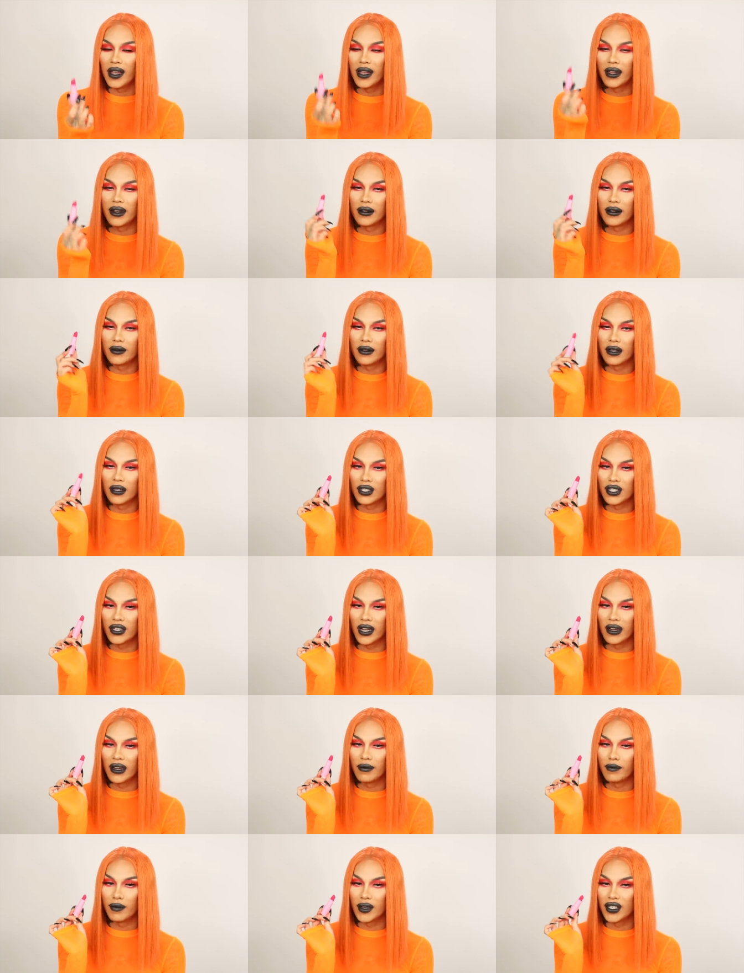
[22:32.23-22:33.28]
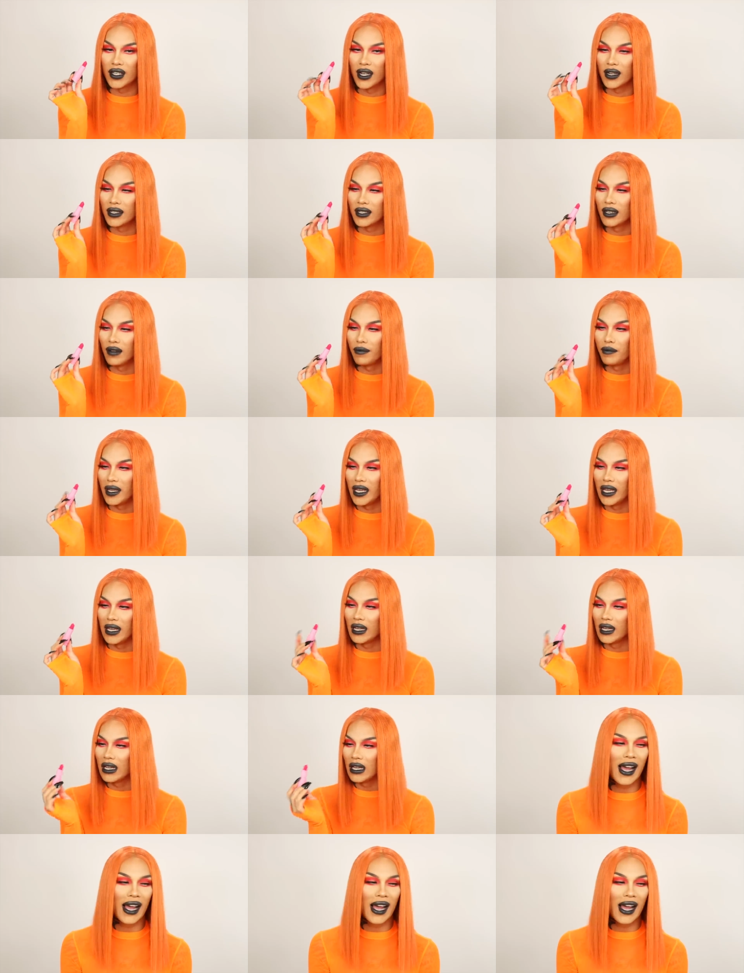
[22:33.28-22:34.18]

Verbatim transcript: in the shade magenta pink.